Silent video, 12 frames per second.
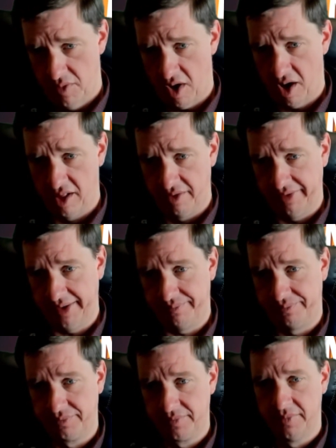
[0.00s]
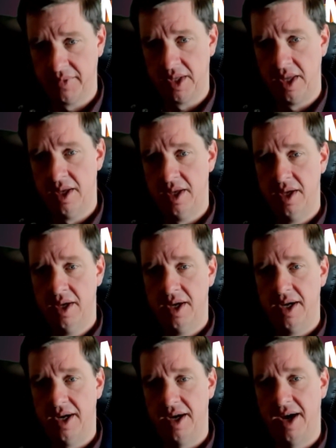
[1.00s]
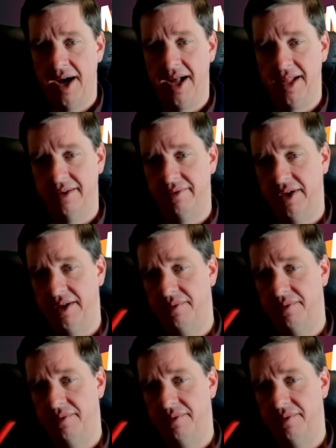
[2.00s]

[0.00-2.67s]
All of it. All of it.